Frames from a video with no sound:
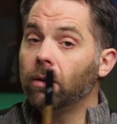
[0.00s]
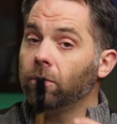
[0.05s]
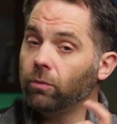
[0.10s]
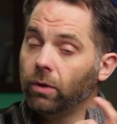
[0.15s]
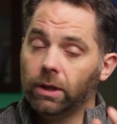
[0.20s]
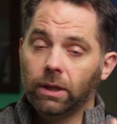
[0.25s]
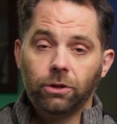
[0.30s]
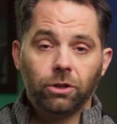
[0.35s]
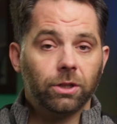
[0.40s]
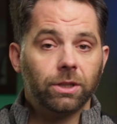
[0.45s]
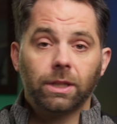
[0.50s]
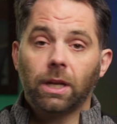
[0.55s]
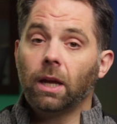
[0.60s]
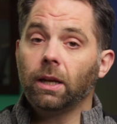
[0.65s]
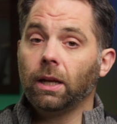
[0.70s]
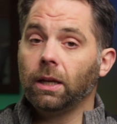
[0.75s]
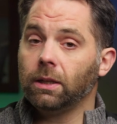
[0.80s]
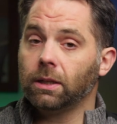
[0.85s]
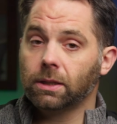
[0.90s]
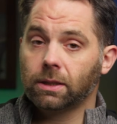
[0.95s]
Really just
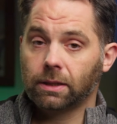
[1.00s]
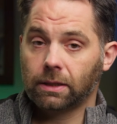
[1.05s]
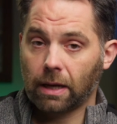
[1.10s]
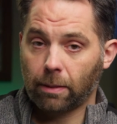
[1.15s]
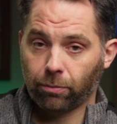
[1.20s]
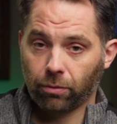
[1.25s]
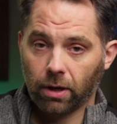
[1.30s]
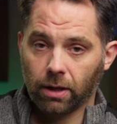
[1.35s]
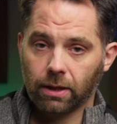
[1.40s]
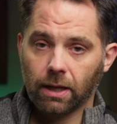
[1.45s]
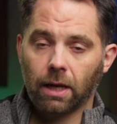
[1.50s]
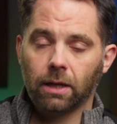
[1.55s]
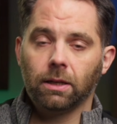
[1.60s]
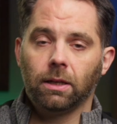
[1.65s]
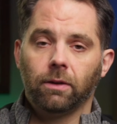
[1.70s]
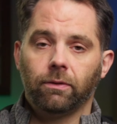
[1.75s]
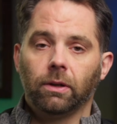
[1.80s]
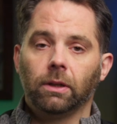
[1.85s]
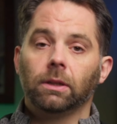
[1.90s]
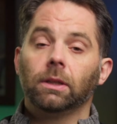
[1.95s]
tonguing to separate that and
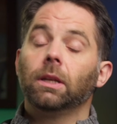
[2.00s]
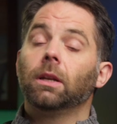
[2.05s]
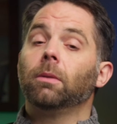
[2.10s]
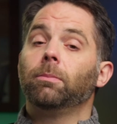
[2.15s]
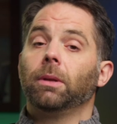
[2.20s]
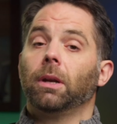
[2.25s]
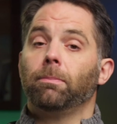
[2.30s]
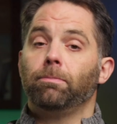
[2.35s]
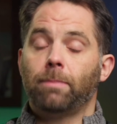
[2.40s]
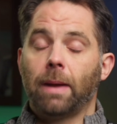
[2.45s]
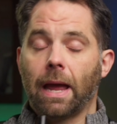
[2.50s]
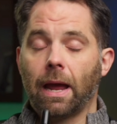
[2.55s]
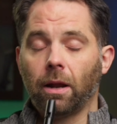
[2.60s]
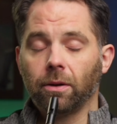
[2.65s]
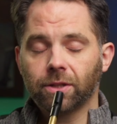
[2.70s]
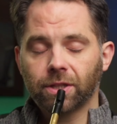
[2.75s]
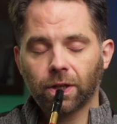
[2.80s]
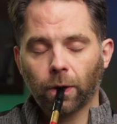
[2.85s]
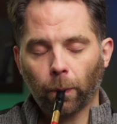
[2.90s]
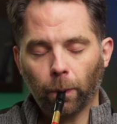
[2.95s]
give it a little bit of
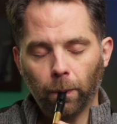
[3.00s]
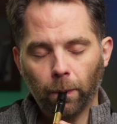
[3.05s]
bounce.